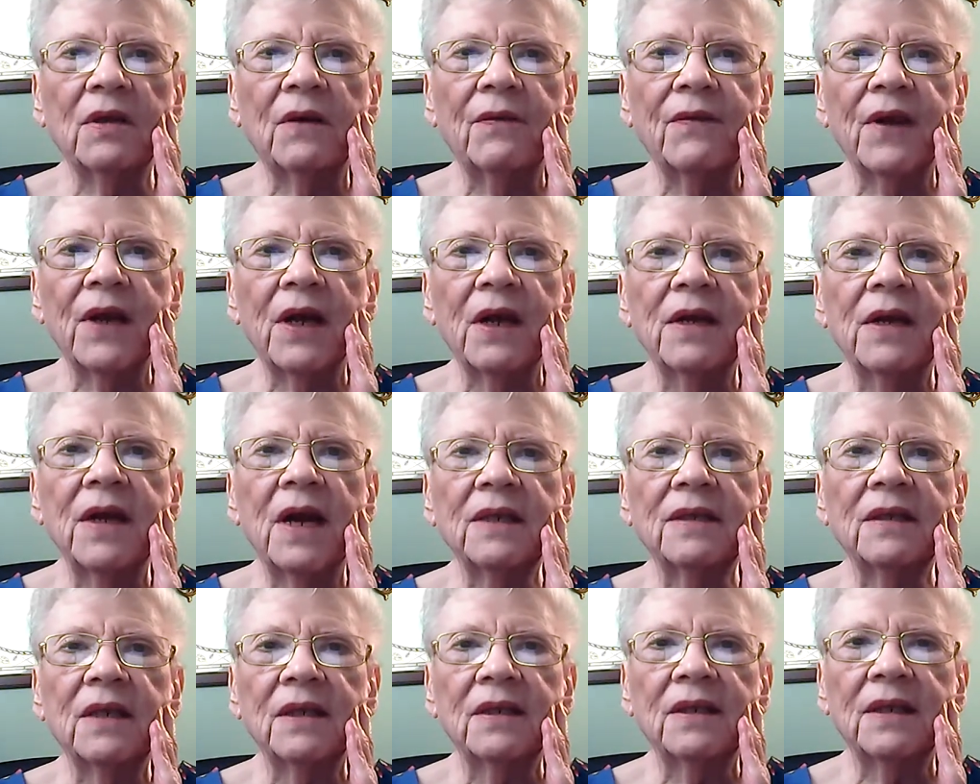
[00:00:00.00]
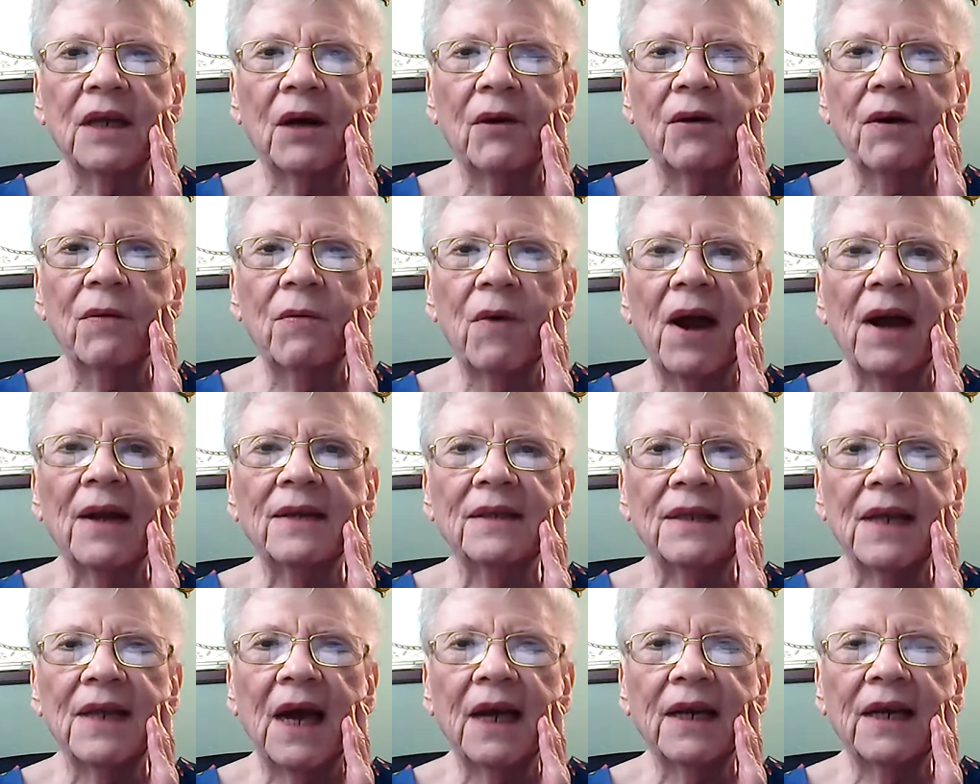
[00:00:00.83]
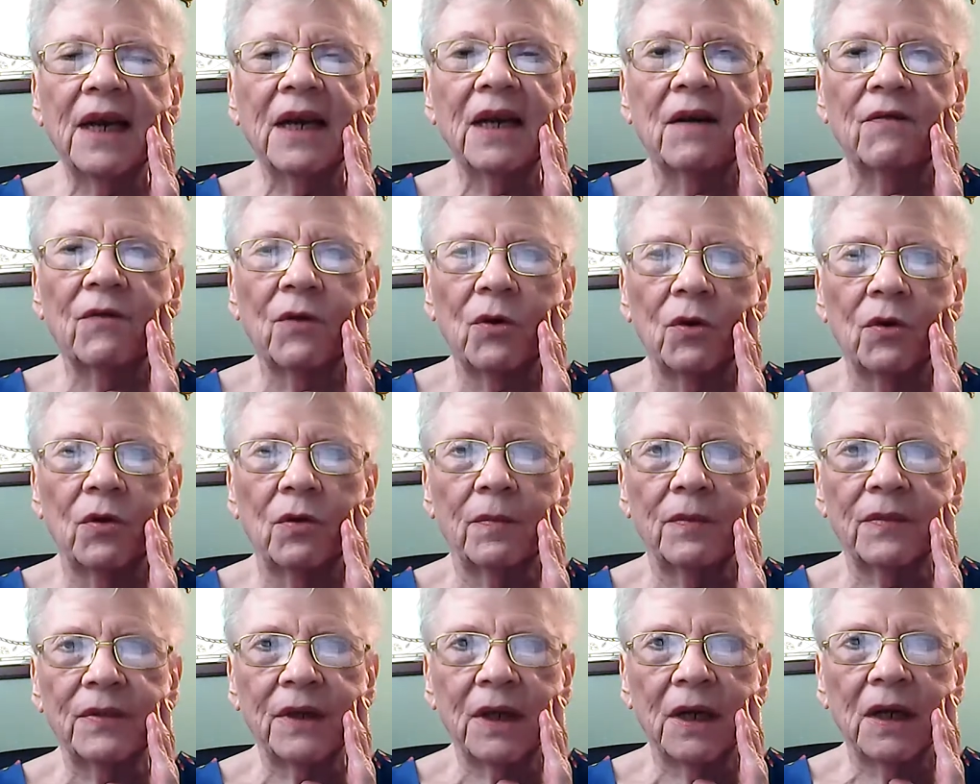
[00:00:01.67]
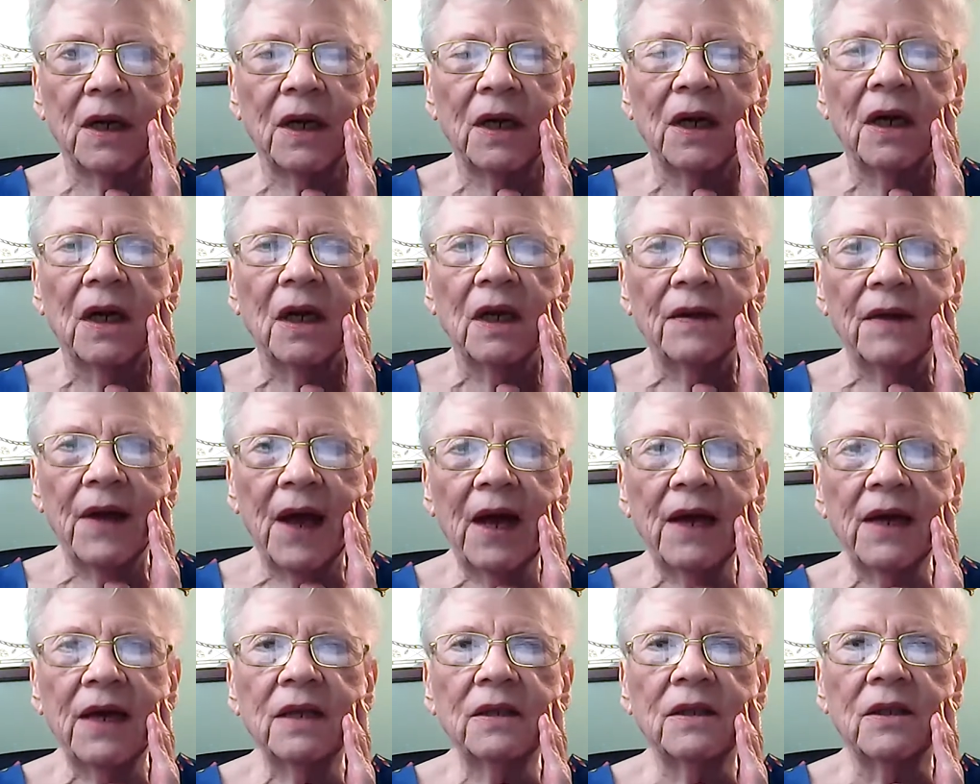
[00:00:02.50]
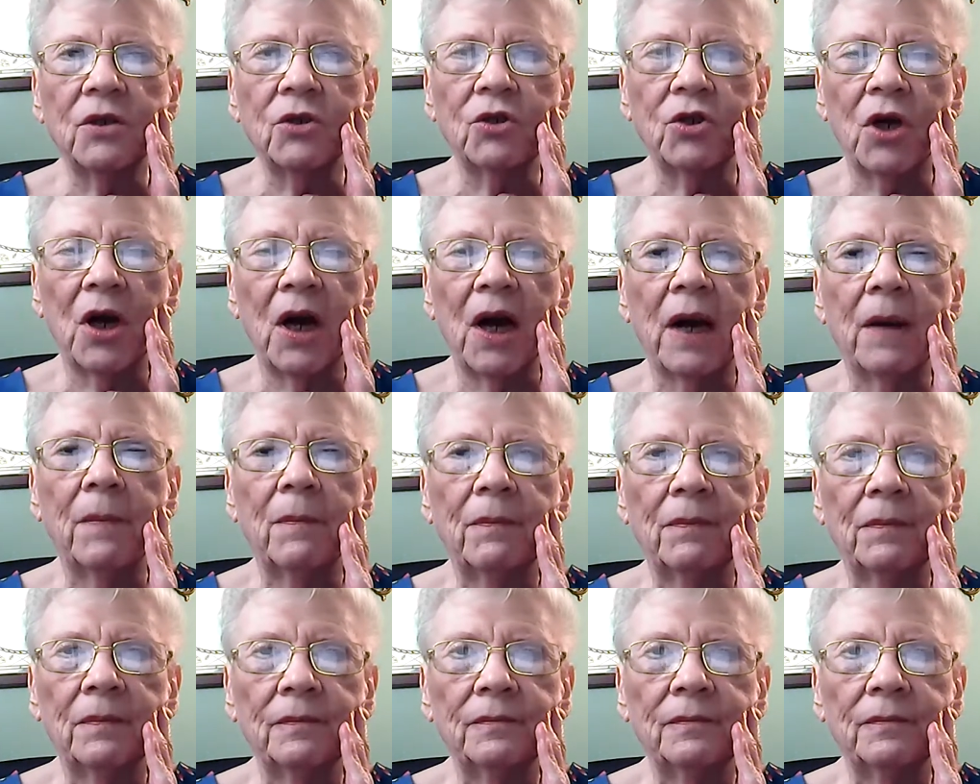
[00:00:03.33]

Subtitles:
of the unnecessary ransacking of rooms. That is a shame.